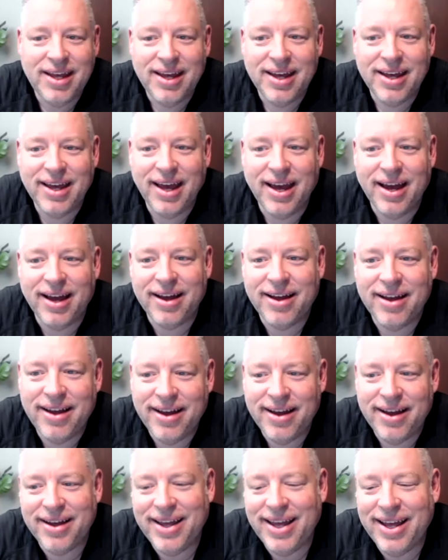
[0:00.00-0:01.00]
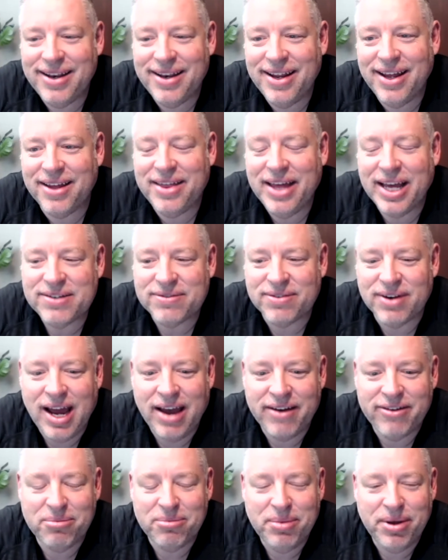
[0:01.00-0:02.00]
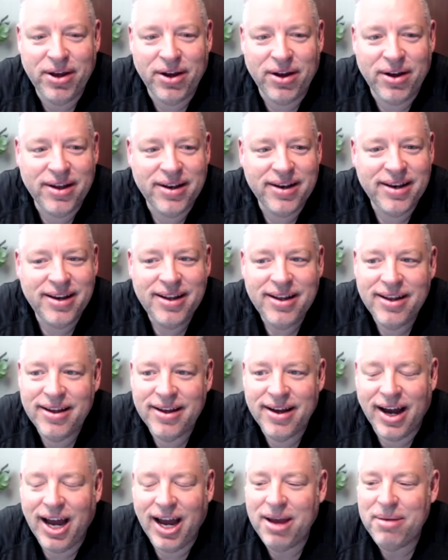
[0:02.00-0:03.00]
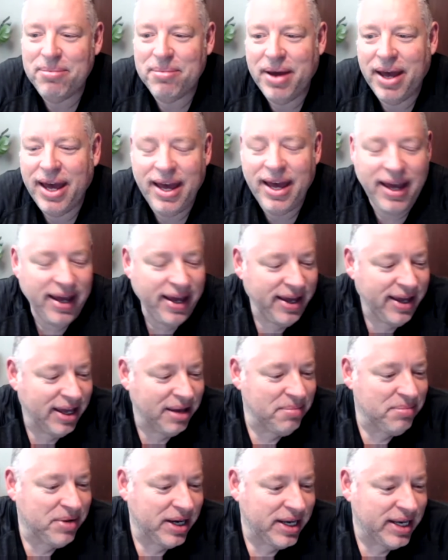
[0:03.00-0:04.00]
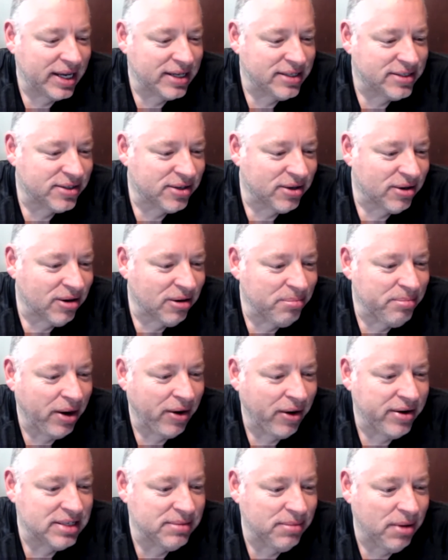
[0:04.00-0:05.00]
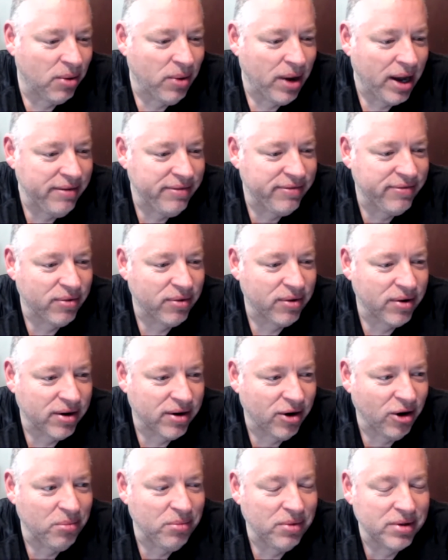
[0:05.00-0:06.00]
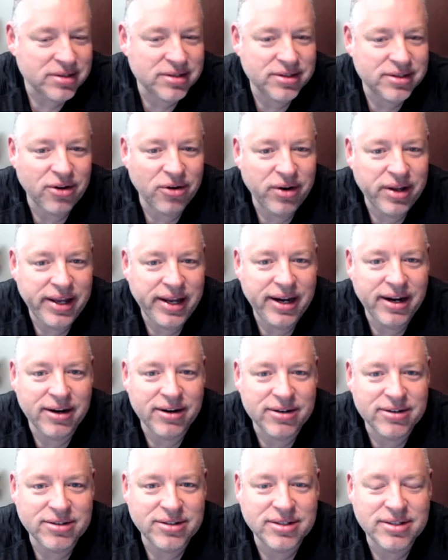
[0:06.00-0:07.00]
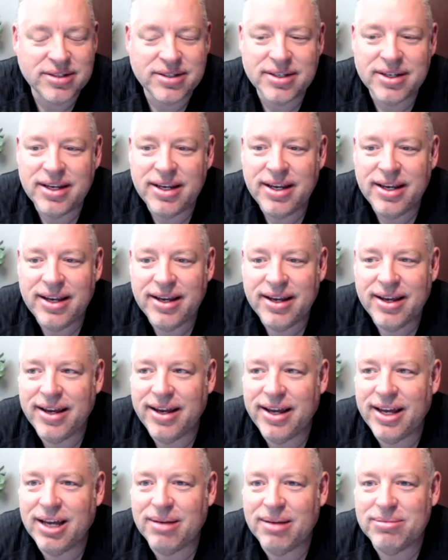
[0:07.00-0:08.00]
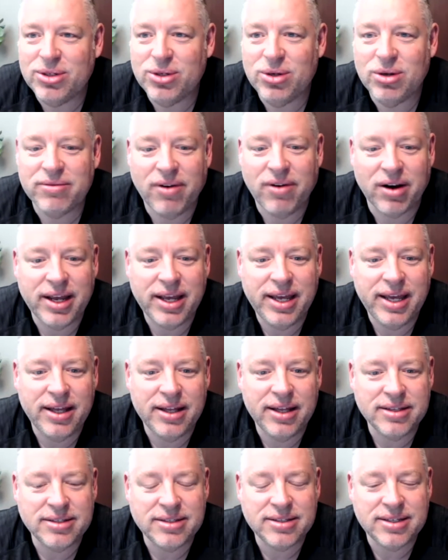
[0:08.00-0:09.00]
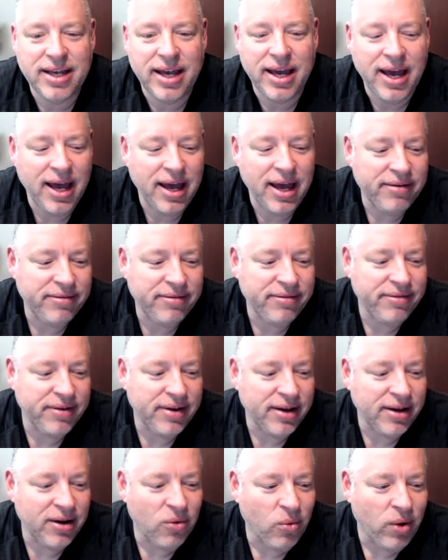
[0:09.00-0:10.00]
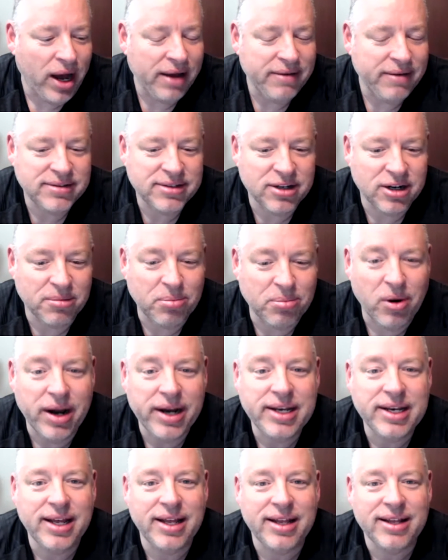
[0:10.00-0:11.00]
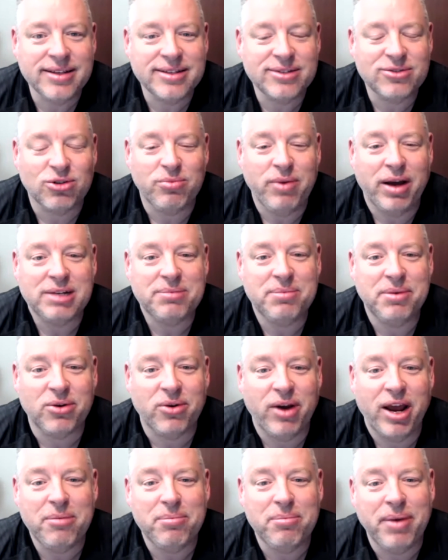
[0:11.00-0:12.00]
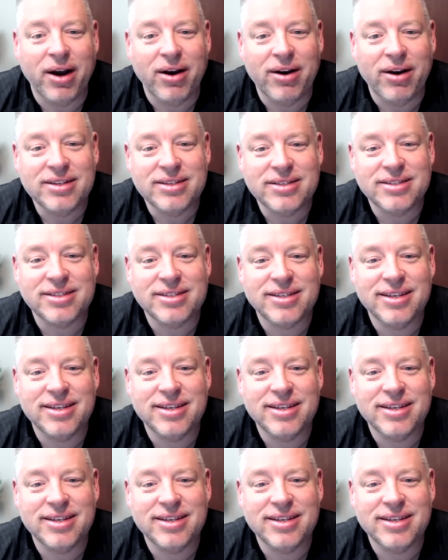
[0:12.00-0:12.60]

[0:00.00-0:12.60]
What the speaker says: Yeah, India, thanks for having me on. I'm a empty nester, married to my wife for almost 30 years. Two of our kids have wives that are pregnant, so we're about to be grandparents.